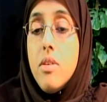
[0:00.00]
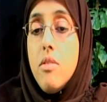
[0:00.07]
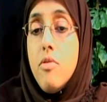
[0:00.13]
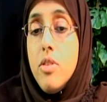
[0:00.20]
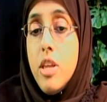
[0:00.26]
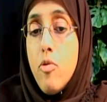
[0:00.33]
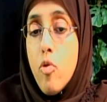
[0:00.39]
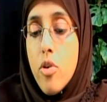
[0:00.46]

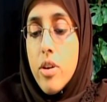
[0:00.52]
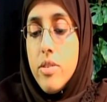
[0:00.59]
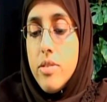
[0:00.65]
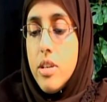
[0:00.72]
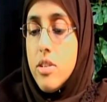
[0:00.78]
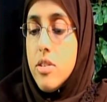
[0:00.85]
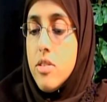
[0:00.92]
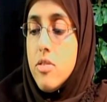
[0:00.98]
relief
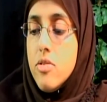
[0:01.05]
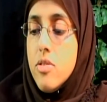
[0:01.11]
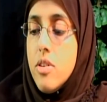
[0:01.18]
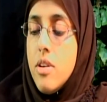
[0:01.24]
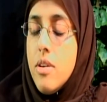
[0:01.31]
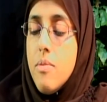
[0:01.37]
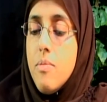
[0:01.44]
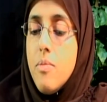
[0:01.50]
organizations,
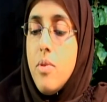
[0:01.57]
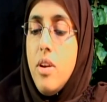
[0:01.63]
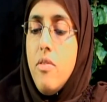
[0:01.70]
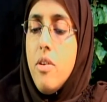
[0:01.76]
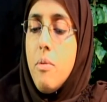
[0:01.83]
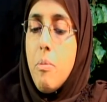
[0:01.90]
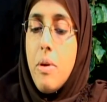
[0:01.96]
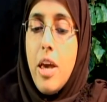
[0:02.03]

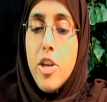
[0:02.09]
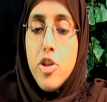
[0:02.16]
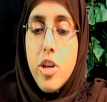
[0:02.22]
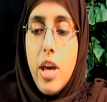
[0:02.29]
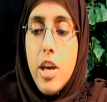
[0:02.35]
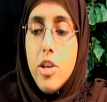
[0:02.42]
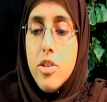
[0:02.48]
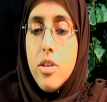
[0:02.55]
whatever it may be,
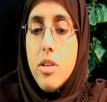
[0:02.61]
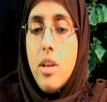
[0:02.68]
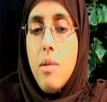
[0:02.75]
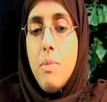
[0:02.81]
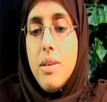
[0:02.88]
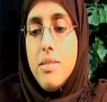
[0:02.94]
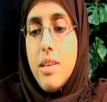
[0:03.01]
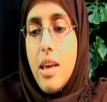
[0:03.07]
education,
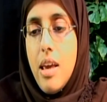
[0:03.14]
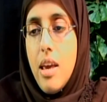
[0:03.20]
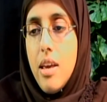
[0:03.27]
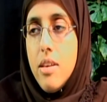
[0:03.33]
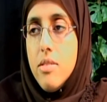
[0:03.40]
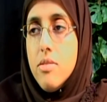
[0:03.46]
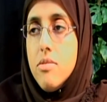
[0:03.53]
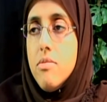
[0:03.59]

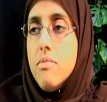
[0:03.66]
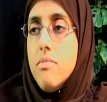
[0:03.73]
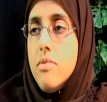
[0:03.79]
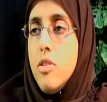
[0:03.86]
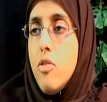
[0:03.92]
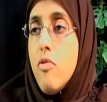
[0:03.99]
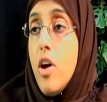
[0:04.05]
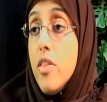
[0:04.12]
MSAs,
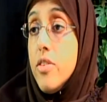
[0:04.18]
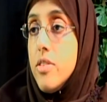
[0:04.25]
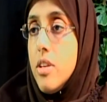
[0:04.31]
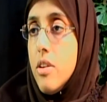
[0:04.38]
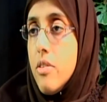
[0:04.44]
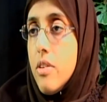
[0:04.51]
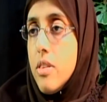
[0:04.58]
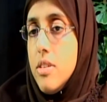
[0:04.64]
you know,
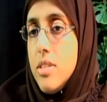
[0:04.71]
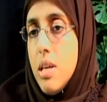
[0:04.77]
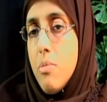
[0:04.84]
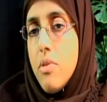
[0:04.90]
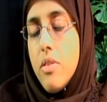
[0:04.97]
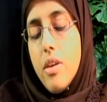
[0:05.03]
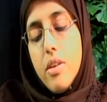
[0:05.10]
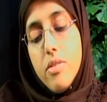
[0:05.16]
volunteering, these type
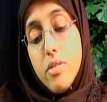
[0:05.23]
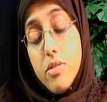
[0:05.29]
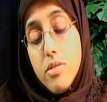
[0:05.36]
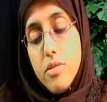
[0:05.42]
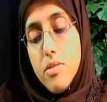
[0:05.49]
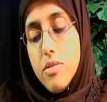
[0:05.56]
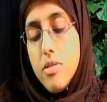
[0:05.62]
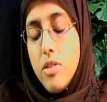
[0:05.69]
of things.
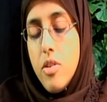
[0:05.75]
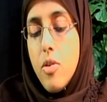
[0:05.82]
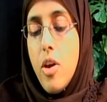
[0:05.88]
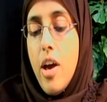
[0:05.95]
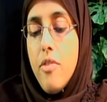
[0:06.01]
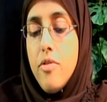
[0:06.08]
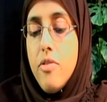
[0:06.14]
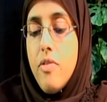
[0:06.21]
It's, you know,
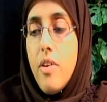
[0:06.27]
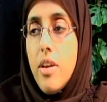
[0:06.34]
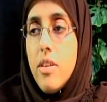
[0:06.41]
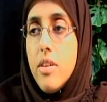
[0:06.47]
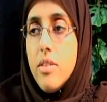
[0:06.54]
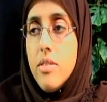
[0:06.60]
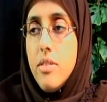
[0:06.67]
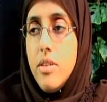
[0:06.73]
you have to
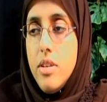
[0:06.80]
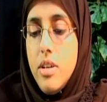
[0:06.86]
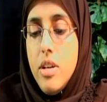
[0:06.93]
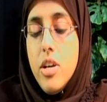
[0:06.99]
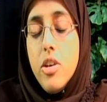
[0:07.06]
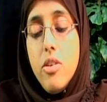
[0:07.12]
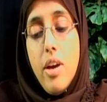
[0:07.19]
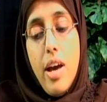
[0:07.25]
search for it.
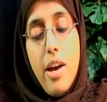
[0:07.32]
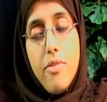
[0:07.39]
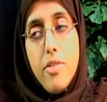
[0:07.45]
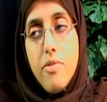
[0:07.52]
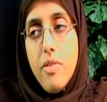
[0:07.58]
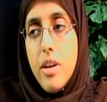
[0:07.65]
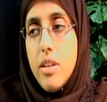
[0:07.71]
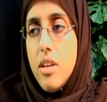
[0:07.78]
They're going to
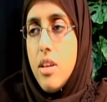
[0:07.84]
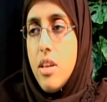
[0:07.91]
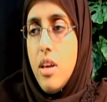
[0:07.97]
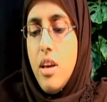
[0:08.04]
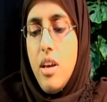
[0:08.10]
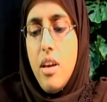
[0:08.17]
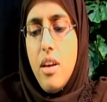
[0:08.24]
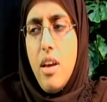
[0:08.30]
find it, but
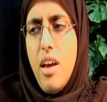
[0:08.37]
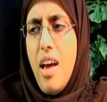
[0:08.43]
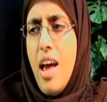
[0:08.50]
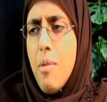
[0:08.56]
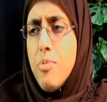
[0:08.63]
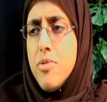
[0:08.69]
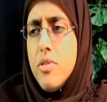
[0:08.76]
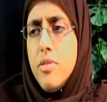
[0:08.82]
they're going to search.
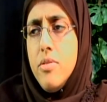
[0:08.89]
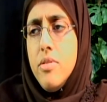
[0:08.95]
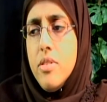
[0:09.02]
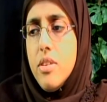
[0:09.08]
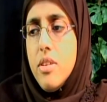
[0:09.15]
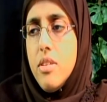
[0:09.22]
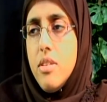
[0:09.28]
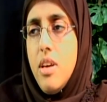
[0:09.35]

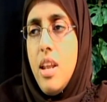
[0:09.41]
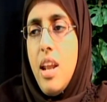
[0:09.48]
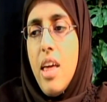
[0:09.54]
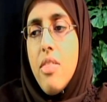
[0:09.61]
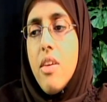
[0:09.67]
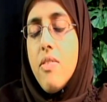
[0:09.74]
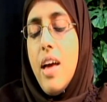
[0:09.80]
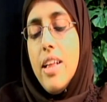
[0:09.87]
Absolutely. Yeah. And
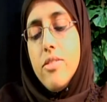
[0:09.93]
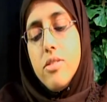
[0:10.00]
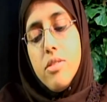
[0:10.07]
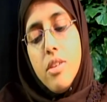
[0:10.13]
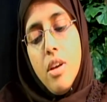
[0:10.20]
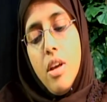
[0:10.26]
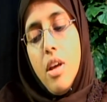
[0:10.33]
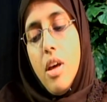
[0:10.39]
I think
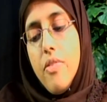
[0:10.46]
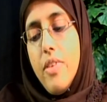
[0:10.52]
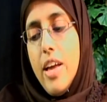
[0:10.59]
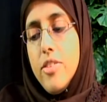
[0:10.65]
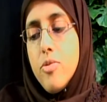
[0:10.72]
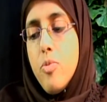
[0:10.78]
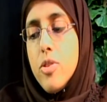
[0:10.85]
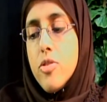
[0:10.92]
that's
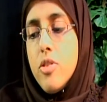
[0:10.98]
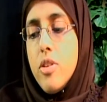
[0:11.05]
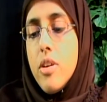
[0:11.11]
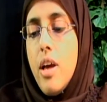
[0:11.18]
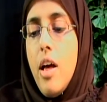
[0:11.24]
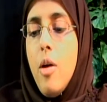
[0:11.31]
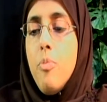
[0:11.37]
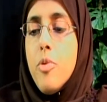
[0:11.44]
what's going
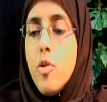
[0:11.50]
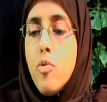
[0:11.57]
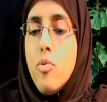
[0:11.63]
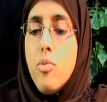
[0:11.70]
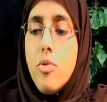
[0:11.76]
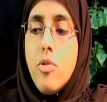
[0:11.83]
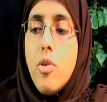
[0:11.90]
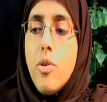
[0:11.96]
to help
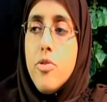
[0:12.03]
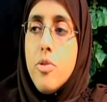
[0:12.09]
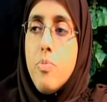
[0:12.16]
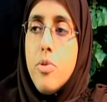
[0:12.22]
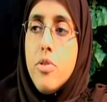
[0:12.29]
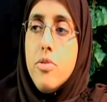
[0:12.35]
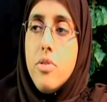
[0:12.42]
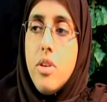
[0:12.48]
you grow as a
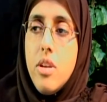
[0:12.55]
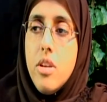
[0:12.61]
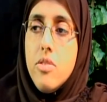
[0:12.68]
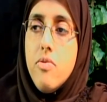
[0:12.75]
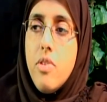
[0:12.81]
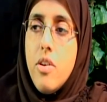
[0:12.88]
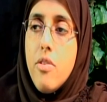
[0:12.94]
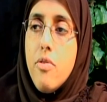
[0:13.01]
person, and
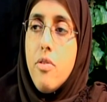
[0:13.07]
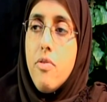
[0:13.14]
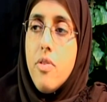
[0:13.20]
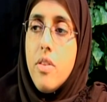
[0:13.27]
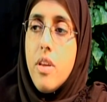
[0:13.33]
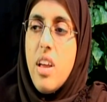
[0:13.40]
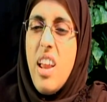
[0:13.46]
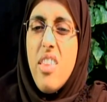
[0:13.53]
it's very
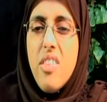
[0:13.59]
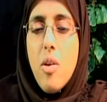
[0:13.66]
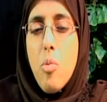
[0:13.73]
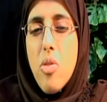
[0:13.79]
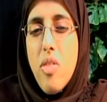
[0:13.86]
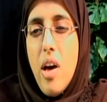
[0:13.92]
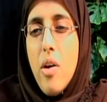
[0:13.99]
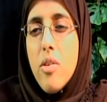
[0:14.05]
fulfilling. And I think
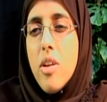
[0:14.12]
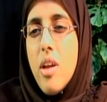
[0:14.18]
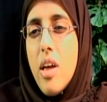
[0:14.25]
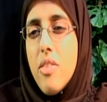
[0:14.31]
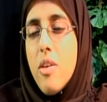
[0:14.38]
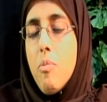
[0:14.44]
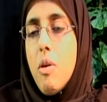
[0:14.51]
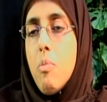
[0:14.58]
without it, I
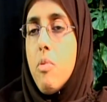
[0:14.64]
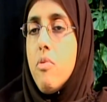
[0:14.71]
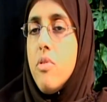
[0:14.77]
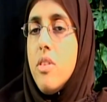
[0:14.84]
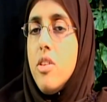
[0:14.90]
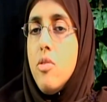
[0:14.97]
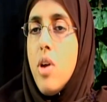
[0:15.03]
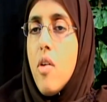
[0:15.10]
think people
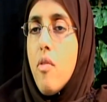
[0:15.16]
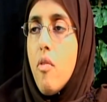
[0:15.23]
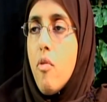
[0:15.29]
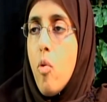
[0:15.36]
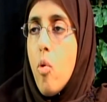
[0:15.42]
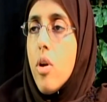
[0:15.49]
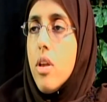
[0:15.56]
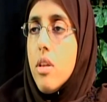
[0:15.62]
really do have a
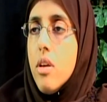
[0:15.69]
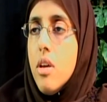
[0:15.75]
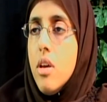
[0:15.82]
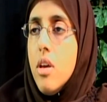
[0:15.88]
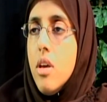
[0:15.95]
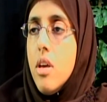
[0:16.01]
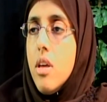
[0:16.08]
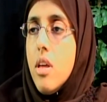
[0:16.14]
void,
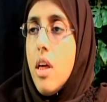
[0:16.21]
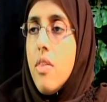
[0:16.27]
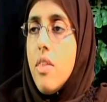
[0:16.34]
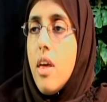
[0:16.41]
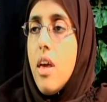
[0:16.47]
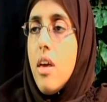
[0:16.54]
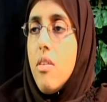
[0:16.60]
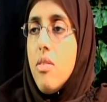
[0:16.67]
and
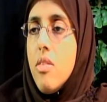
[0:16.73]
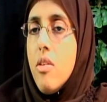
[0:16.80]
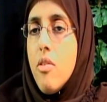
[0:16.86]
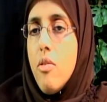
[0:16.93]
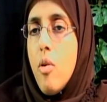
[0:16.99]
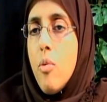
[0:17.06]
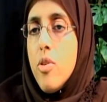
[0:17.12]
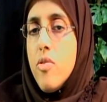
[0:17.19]

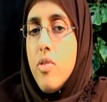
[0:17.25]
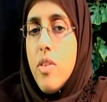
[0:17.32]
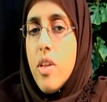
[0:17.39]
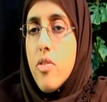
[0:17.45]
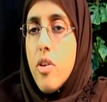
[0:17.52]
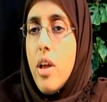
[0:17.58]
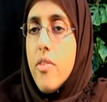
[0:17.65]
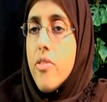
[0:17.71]
they'll always feel
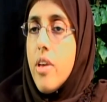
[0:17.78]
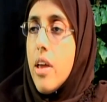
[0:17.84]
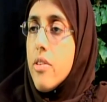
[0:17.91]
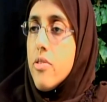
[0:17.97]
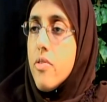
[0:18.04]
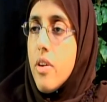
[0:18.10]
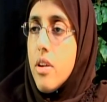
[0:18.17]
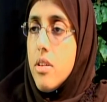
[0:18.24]
like they're not
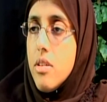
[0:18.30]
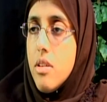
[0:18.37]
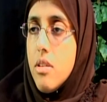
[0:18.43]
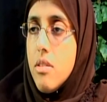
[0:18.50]
satisfied.